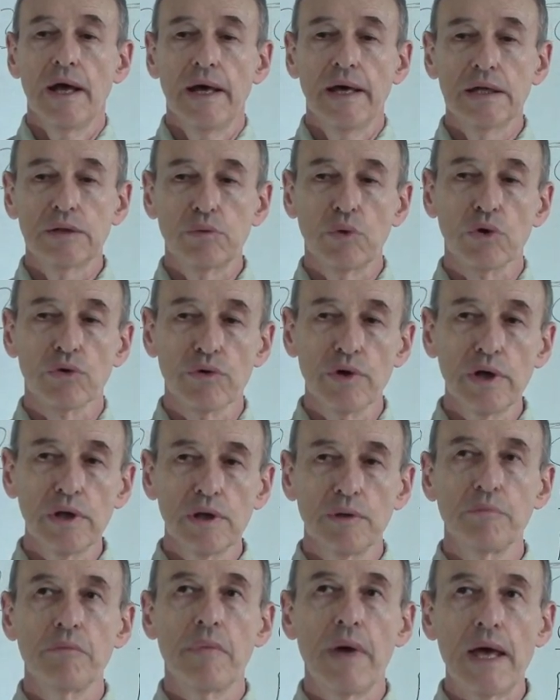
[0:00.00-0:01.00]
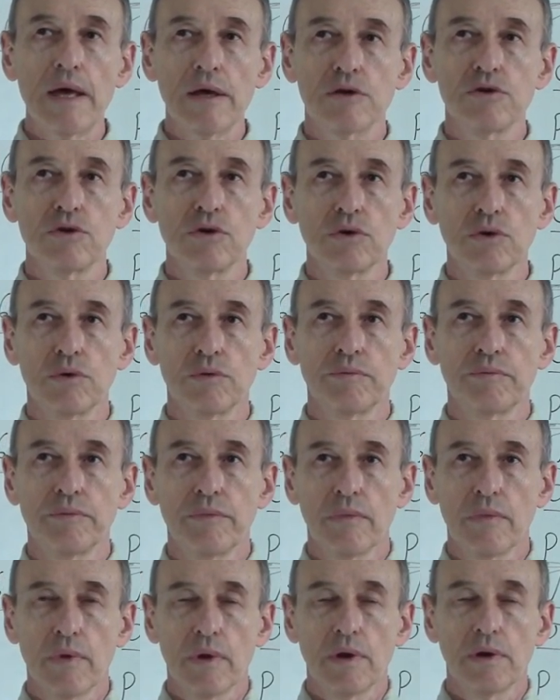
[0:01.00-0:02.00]
It will really make you
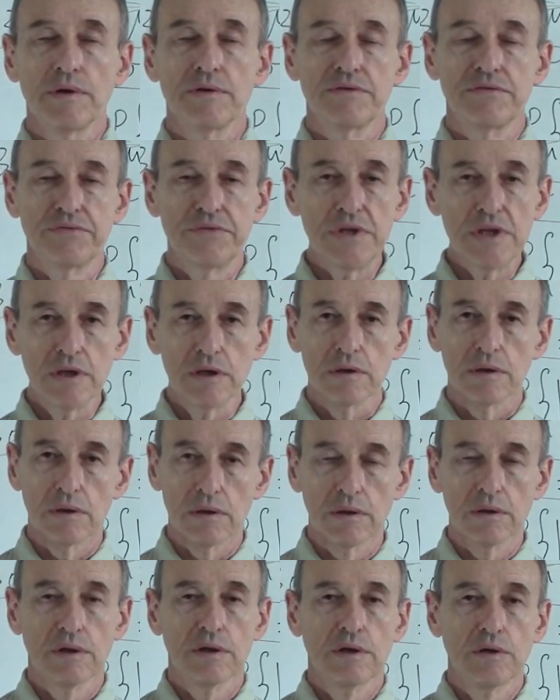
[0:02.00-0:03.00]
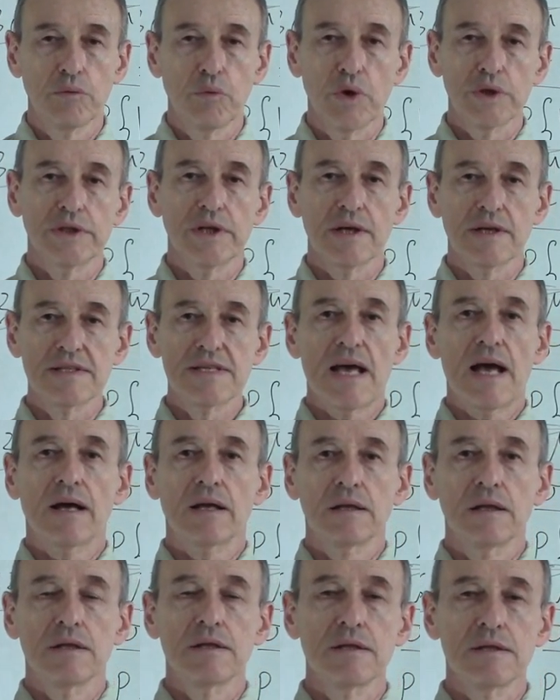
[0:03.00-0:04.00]
feel what
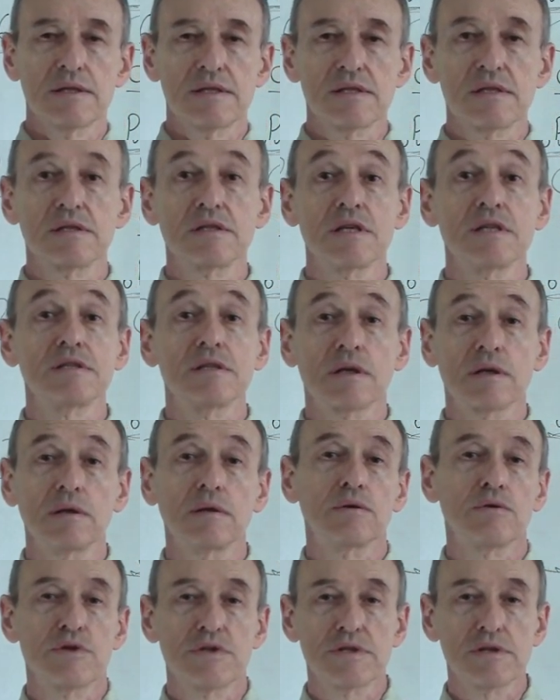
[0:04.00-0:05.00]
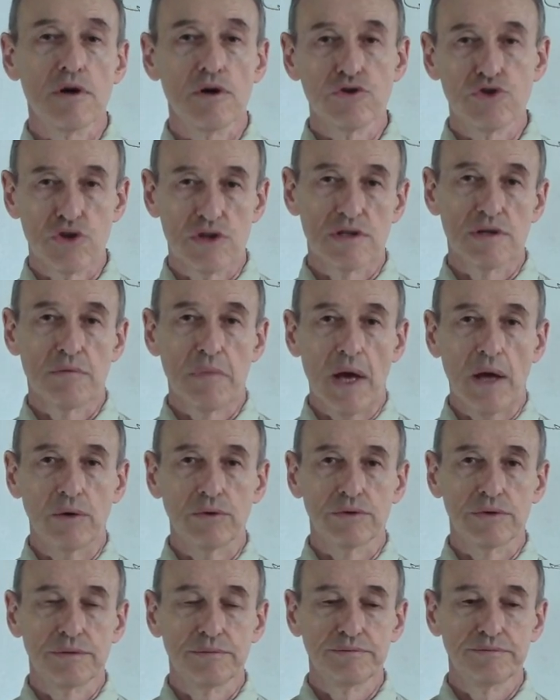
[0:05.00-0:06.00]
exactly the statistical research is
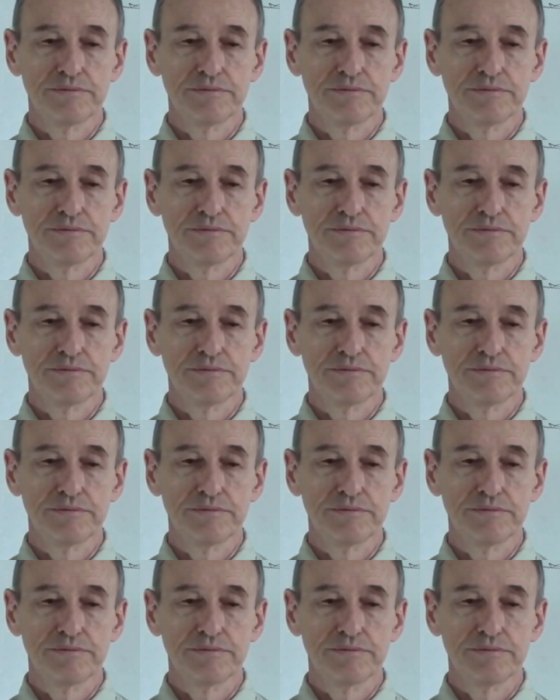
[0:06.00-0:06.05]
about.